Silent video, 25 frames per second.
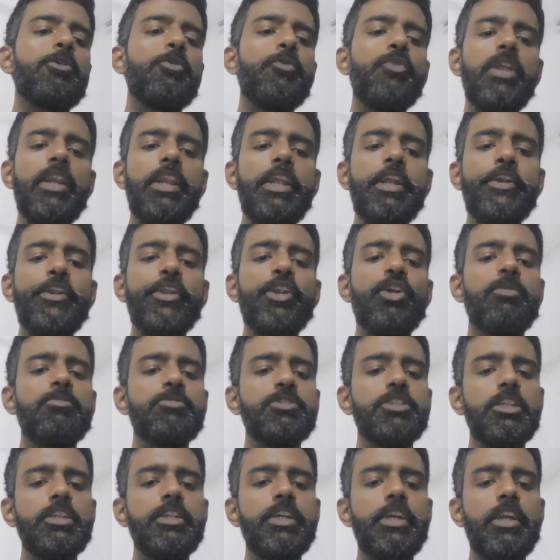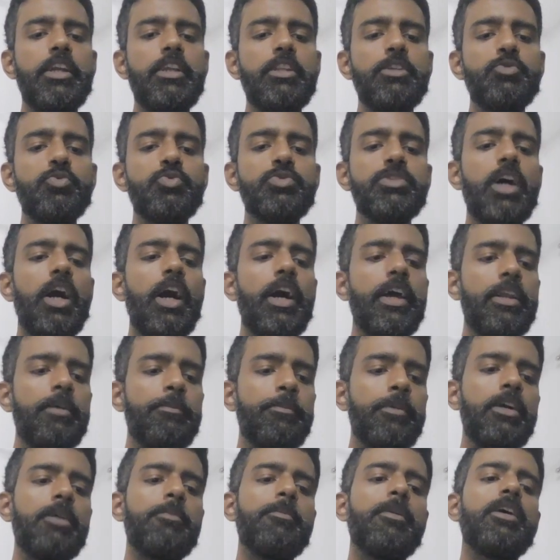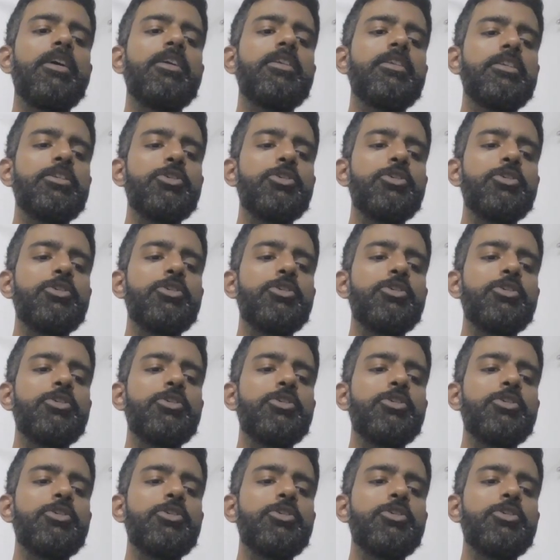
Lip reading: To delete an object, I can use rm command,